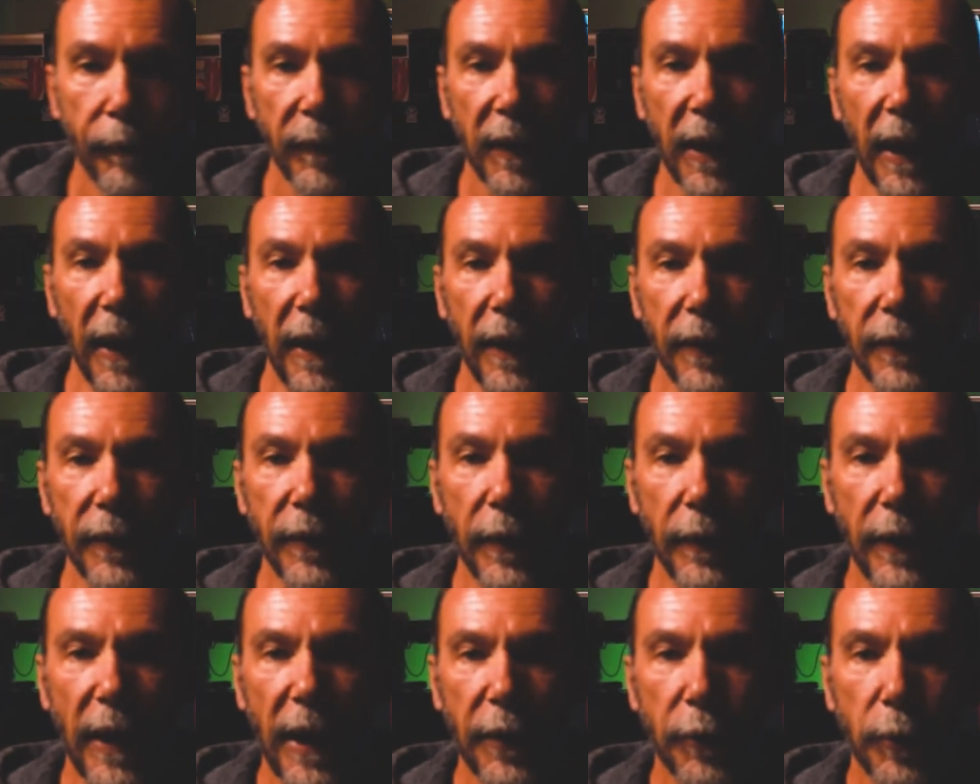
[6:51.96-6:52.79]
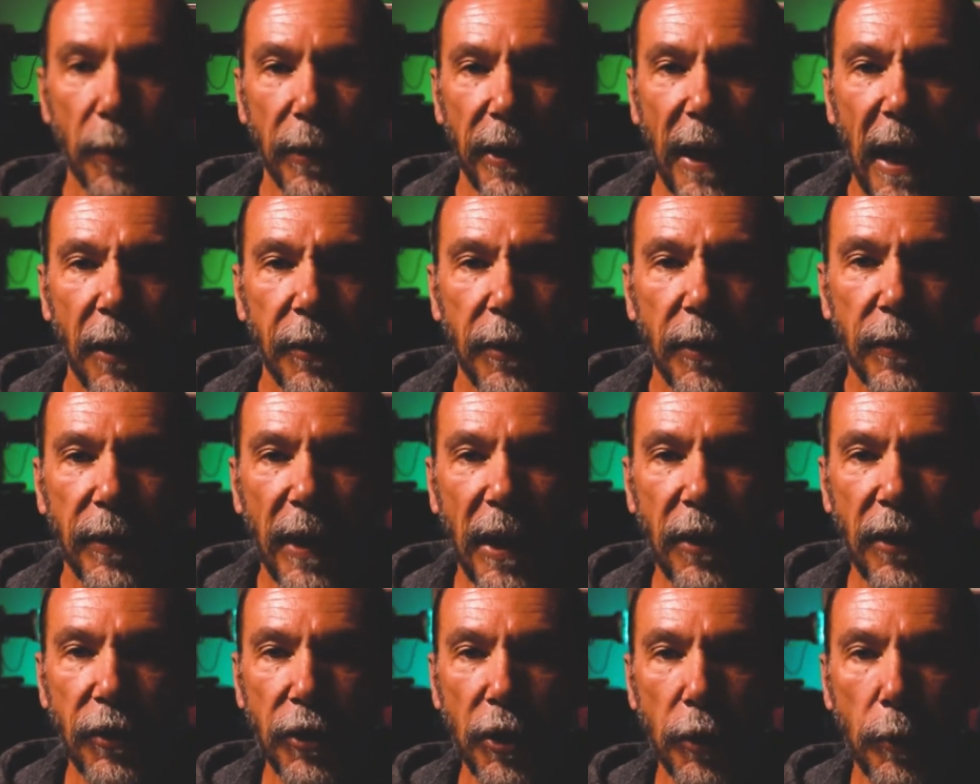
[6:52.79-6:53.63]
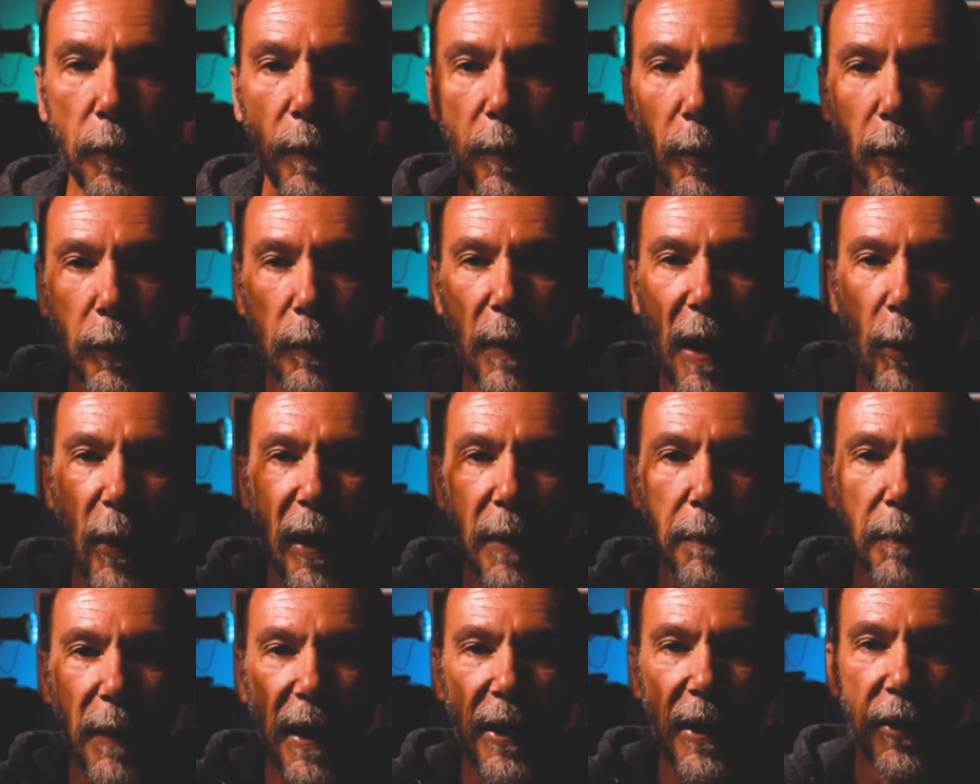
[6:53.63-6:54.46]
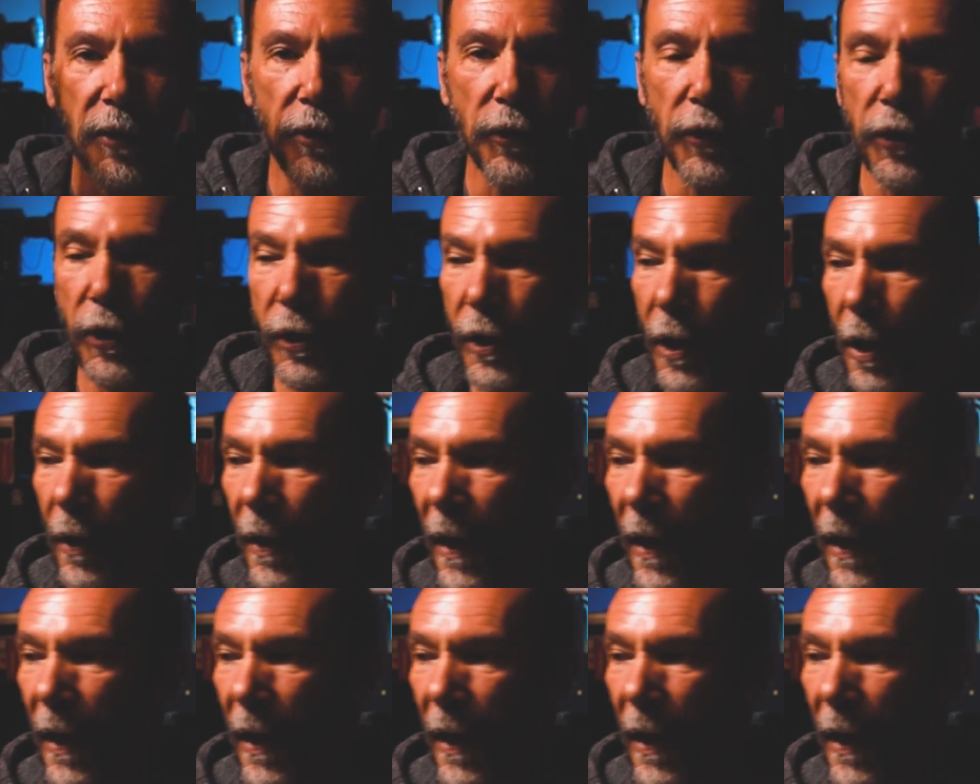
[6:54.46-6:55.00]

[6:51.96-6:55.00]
Okay, so that's without it, that's just with my one main studio